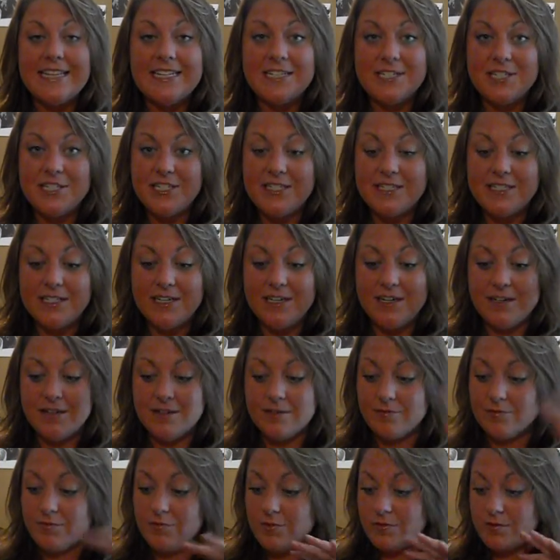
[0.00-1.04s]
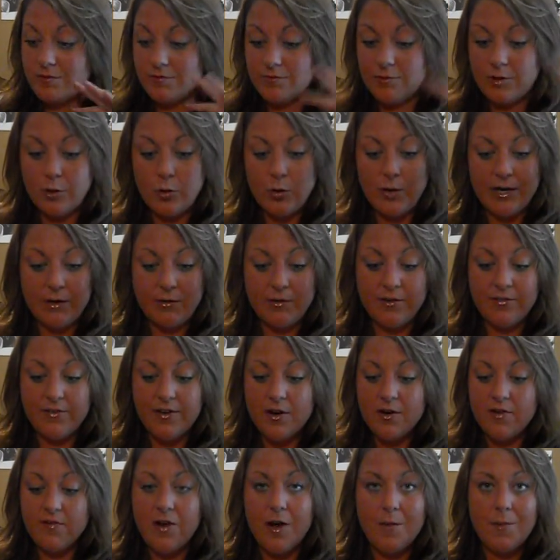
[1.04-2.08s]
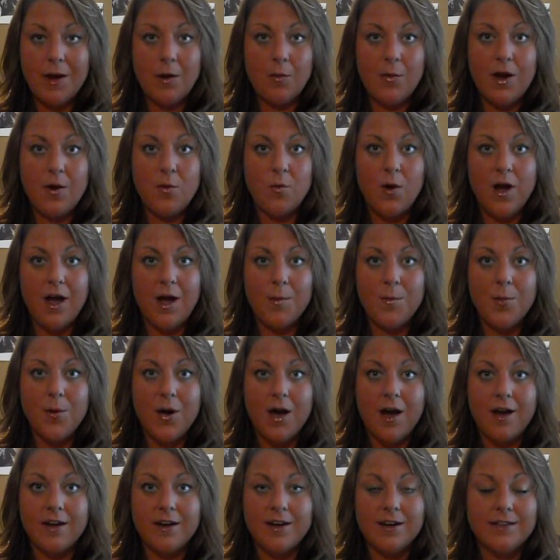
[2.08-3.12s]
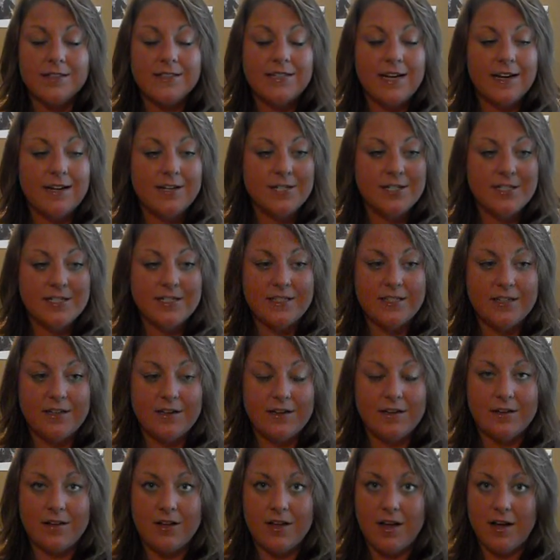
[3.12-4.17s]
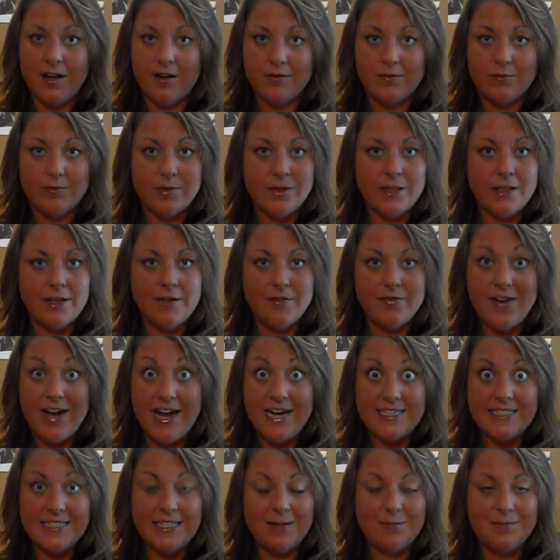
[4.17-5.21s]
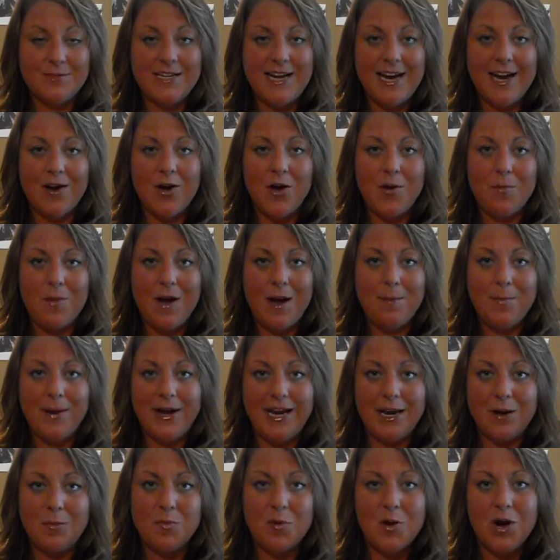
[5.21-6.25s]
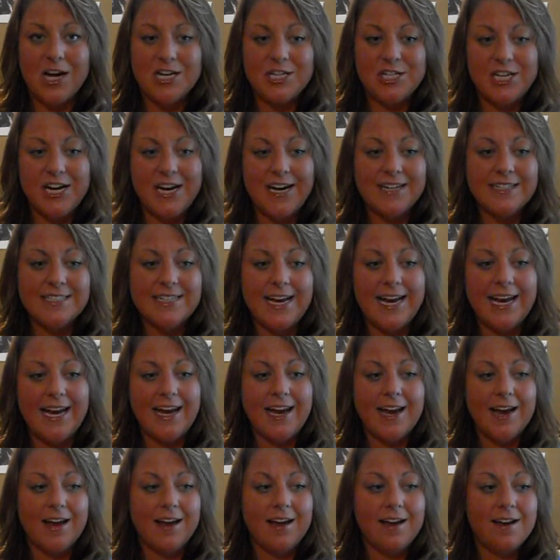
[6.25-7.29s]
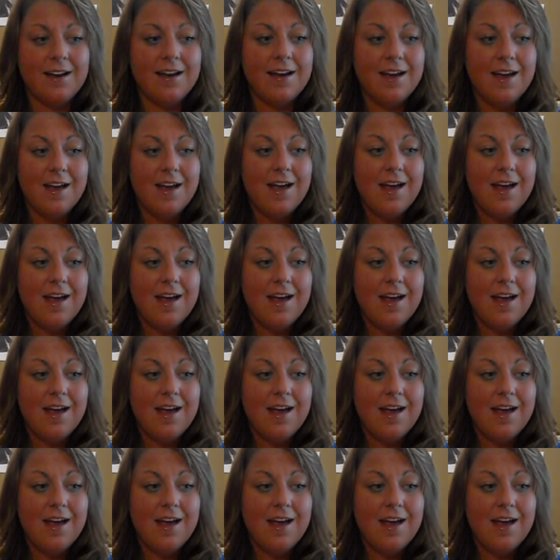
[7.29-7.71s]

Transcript: That's just a quick review of all my Wet n Wild product and just a, a really fast update on my pan project, and